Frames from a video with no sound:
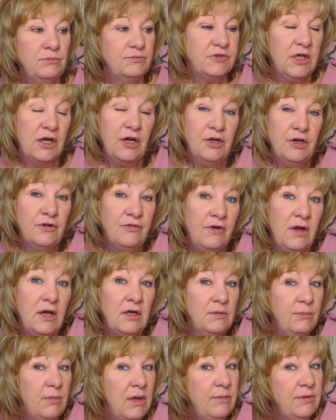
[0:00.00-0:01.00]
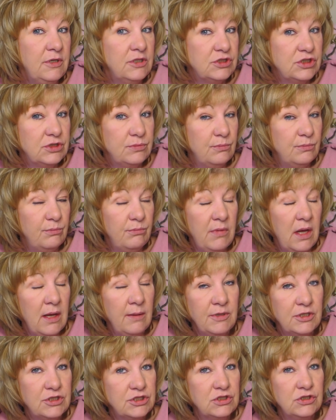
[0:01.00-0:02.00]
Tell your friend, maybe
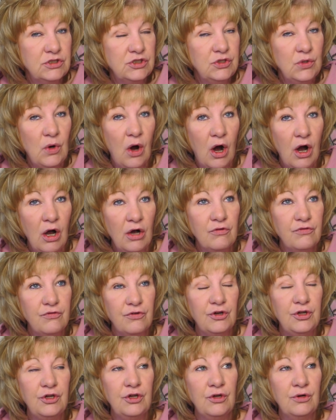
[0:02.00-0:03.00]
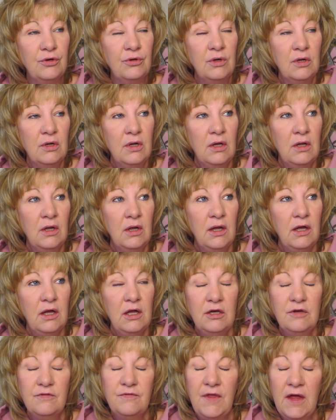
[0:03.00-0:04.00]
it's just too hard for you.
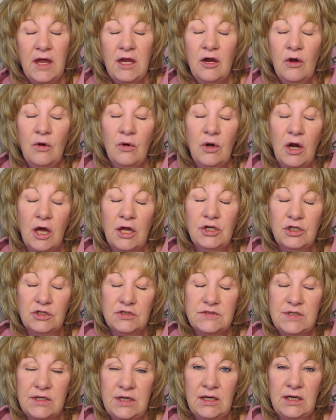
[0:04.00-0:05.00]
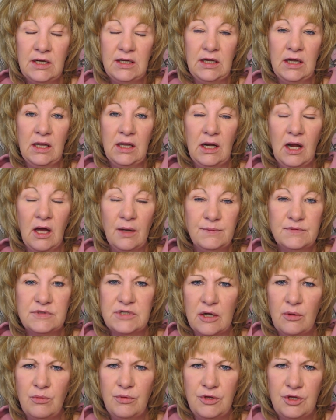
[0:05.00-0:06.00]
And if they don't understand and get
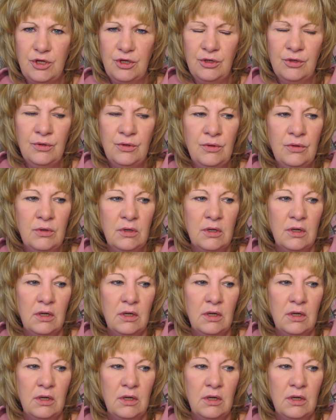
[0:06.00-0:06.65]
upset with you,